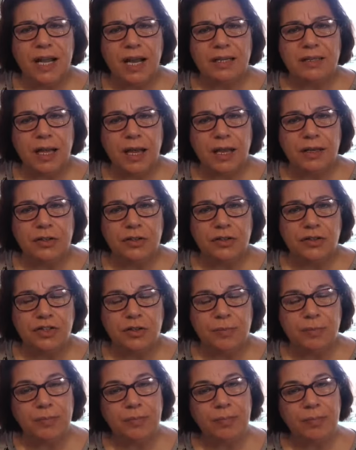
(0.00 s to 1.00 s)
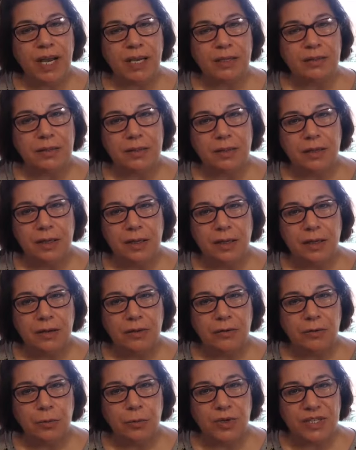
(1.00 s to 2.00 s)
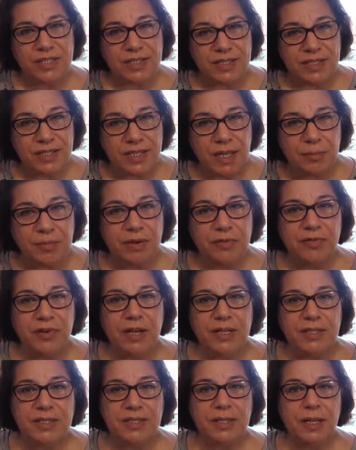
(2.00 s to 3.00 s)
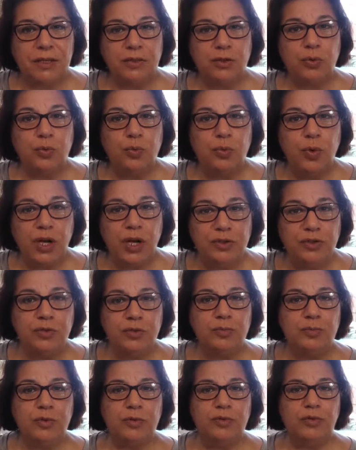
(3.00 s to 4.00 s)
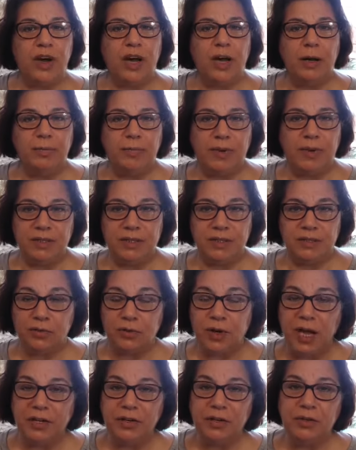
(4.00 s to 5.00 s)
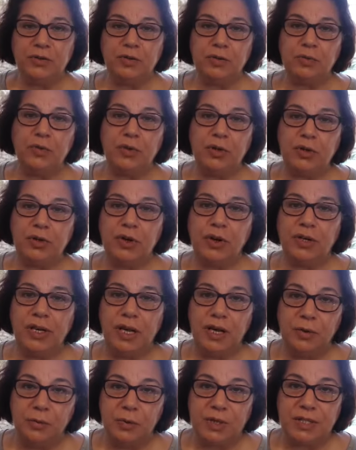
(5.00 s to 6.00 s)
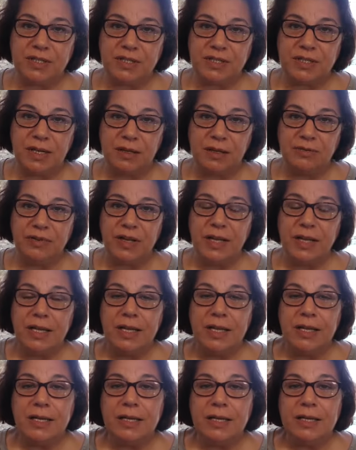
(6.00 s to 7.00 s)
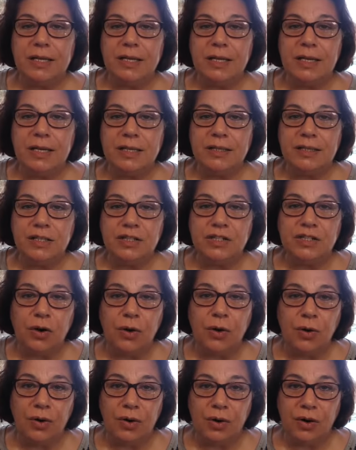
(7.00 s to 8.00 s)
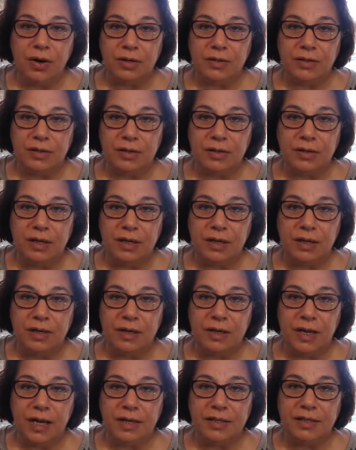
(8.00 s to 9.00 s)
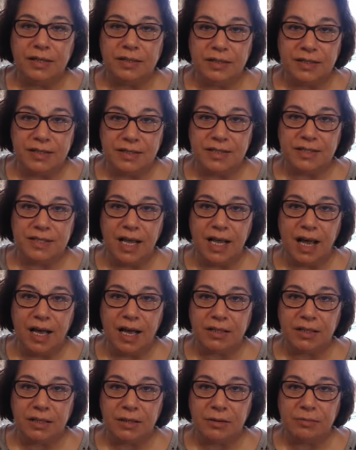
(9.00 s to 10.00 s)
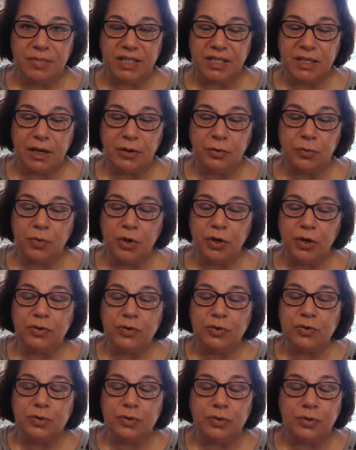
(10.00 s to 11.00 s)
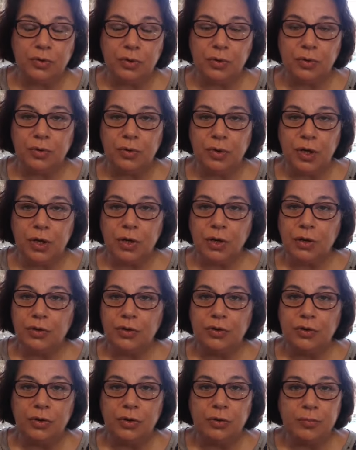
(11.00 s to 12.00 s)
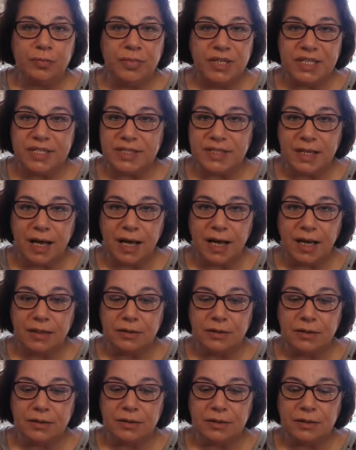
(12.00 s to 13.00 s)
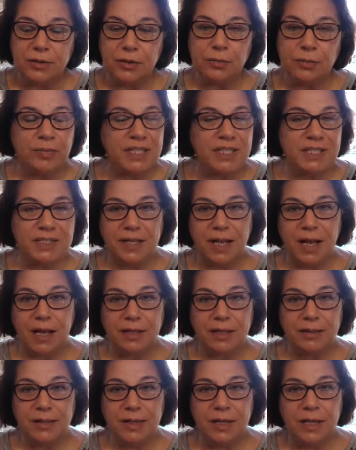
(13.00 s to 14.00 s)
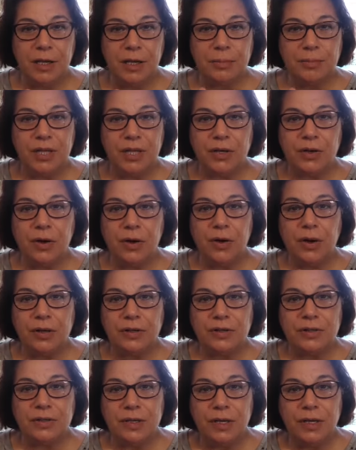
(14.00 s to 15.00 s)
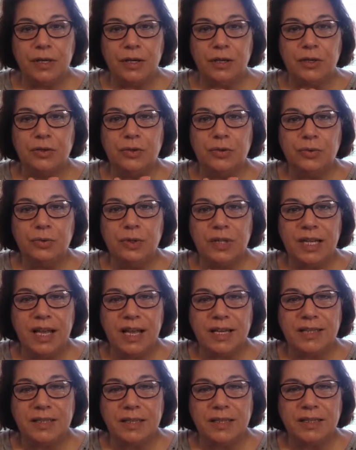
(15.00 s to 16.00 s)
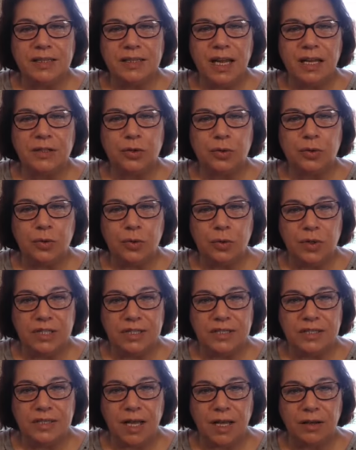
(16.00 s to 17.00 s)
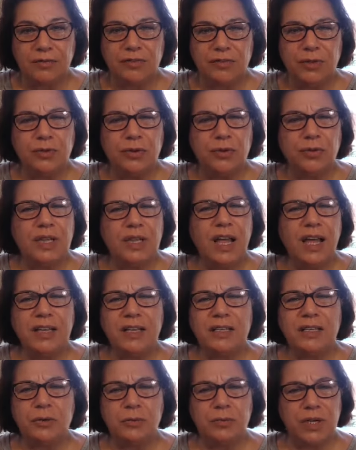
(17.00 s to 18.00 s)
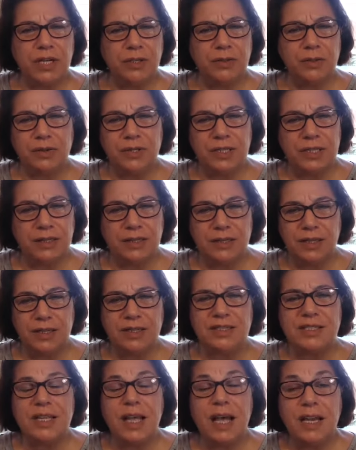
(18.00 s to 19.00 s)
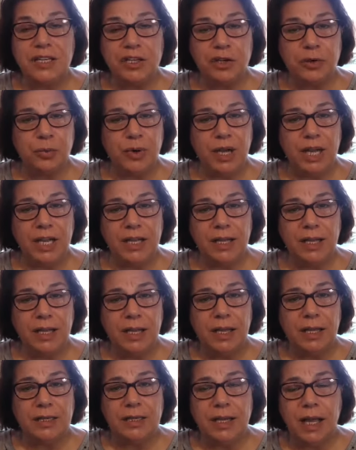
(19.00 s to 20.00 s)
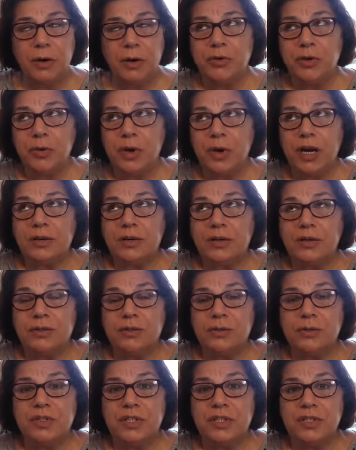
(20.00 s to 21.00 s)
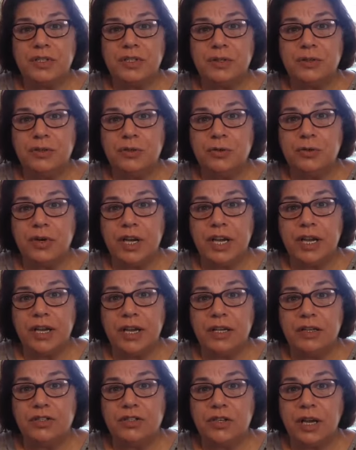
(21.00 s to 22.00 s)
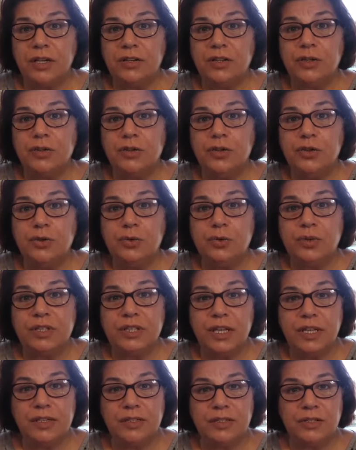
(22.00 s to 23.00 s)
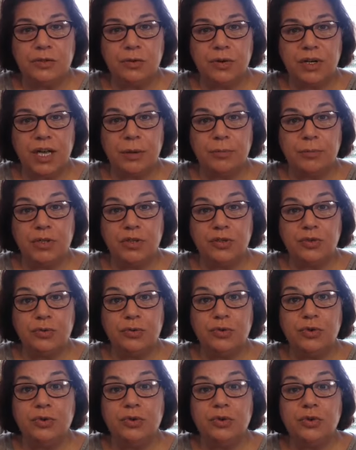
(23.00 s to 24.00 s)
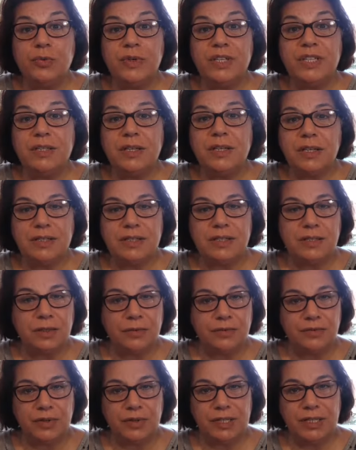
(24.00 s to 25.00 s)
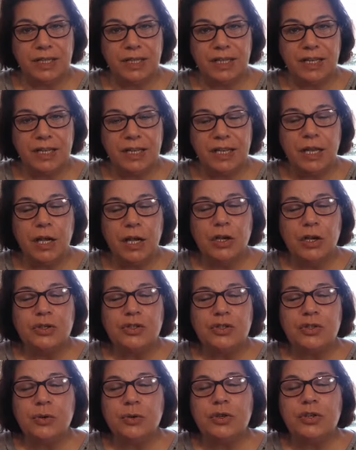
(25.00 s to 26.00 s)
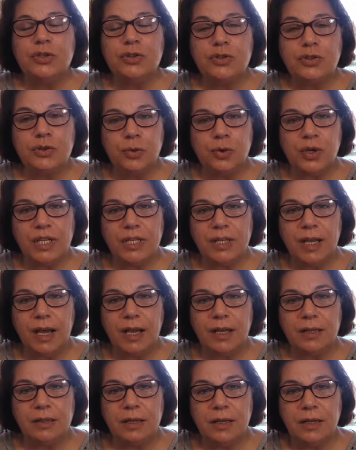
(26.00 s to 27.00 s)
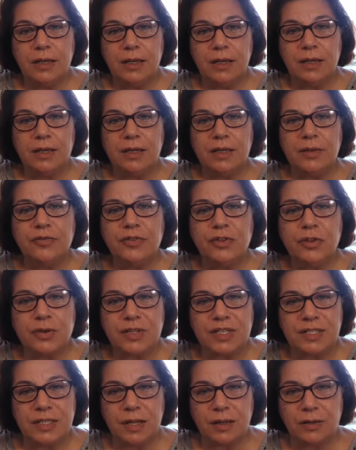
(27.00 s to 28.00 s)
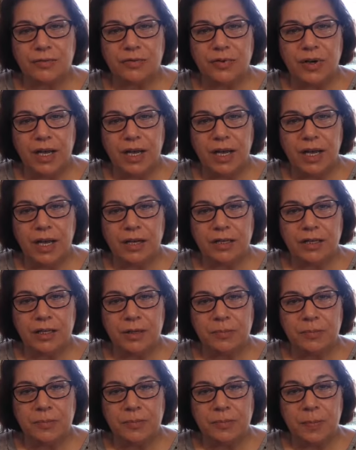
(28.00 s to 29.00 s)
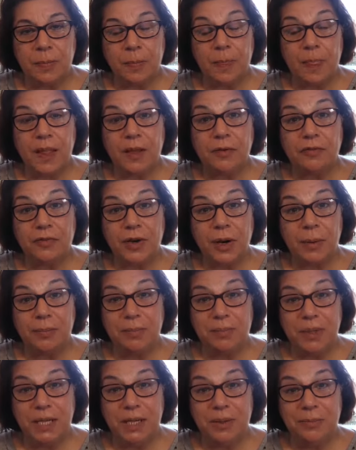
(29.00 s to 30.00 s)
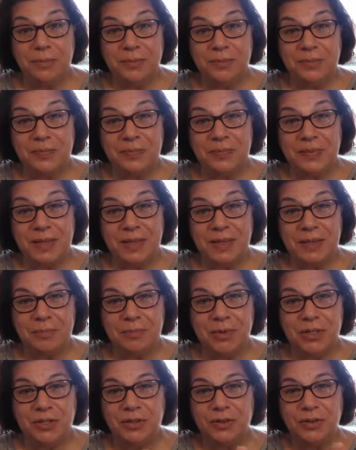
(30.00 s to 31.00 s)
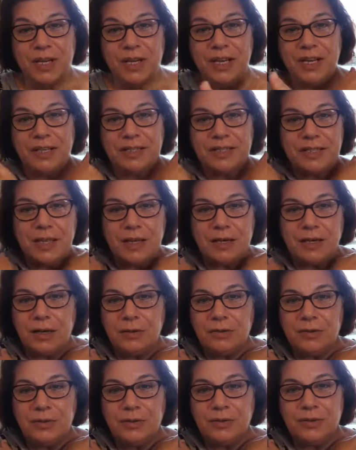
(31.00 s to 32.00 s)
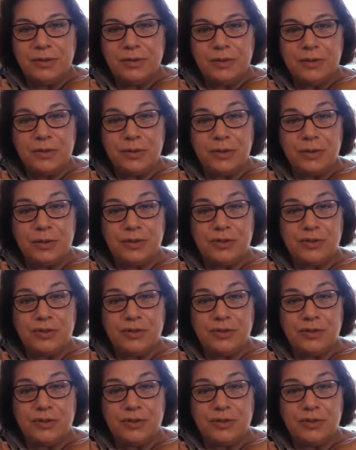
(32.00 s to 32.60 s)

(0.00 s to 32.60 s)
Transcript: that energy but with some of us that want to move up and trying to work on ourselves it is hard and it is sad, but I want you to know don't be sad. Don't be sad because you let in that old self. You don't like the way you did things anyway. Now you are into this new age and a new things you come into. You're doing things differently. So enjoy that. Give yourself a hug from me. Put your hands around you, your